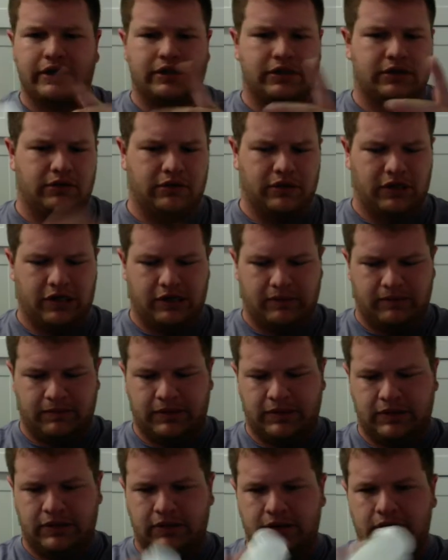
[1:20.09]
2
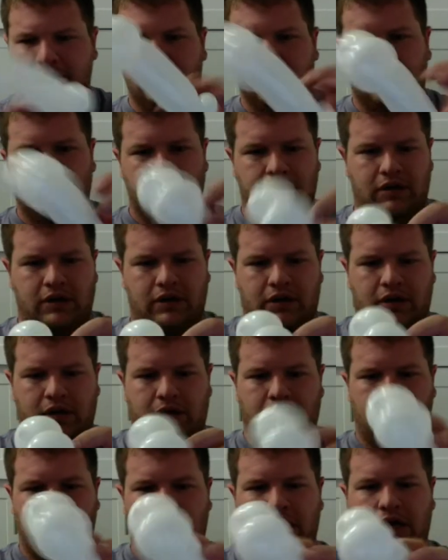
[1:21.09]
lips,
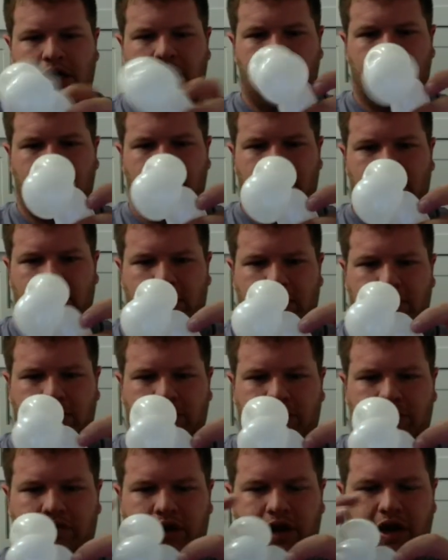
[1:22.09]
and then
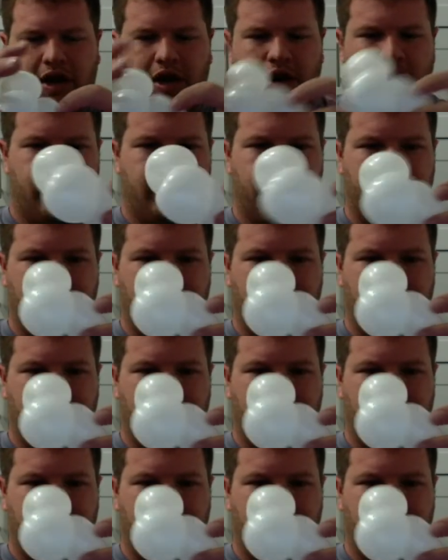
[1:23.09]
so kind of